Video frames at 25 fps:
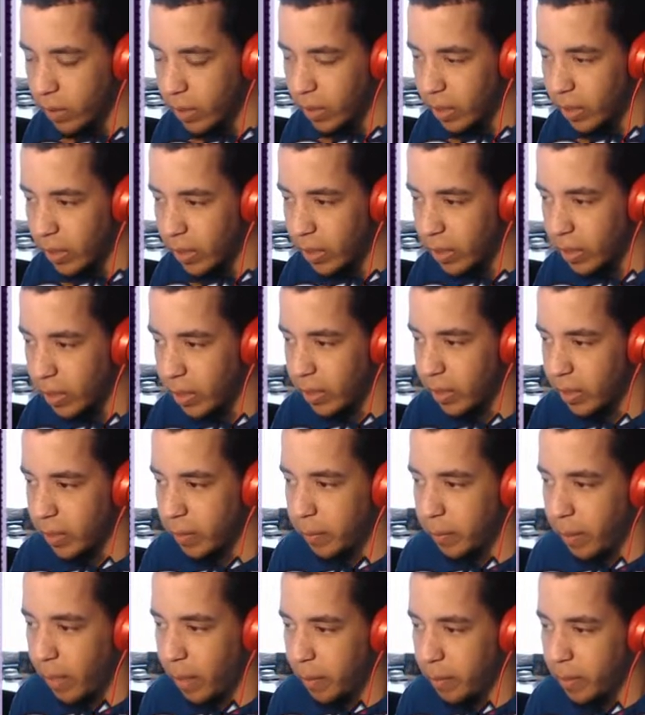
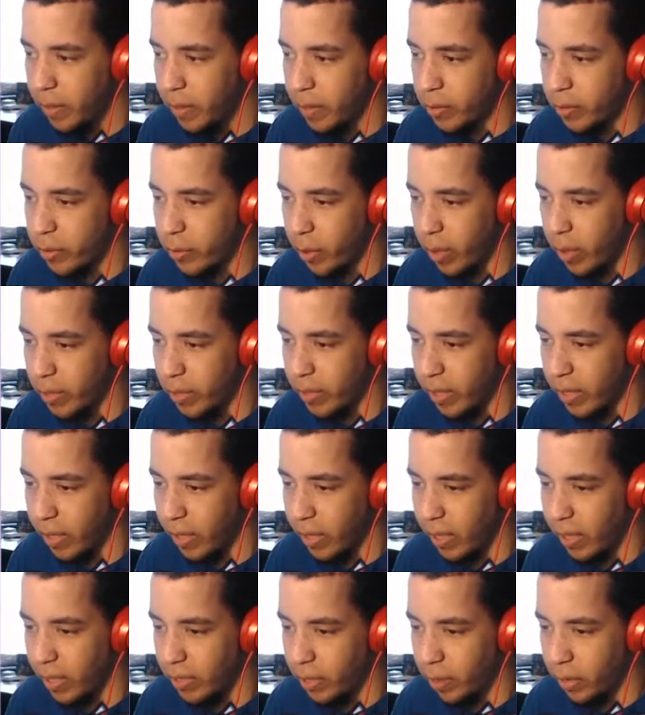Um, I'm gonna trust that
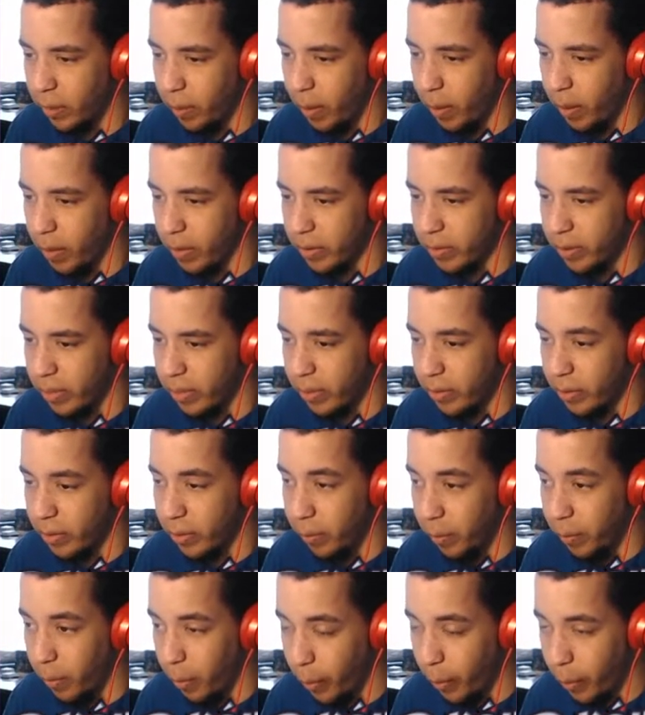Electro Ball is gonna
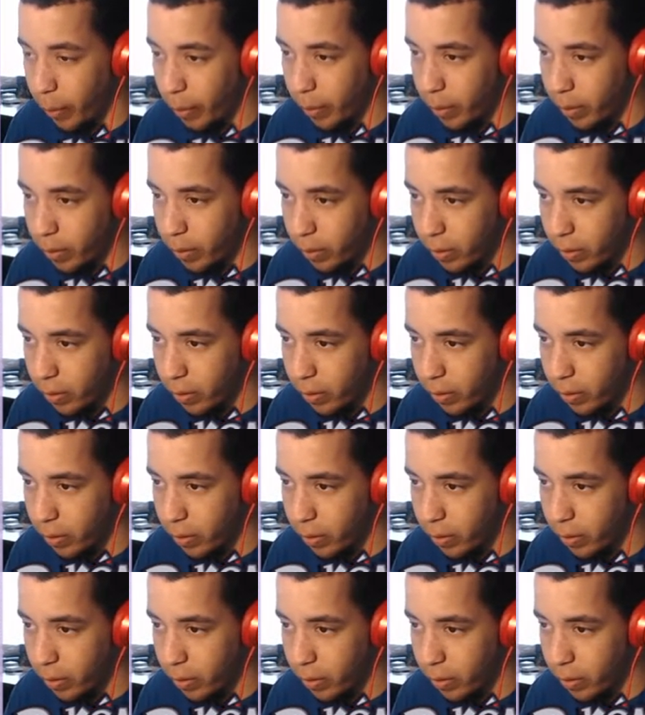do more.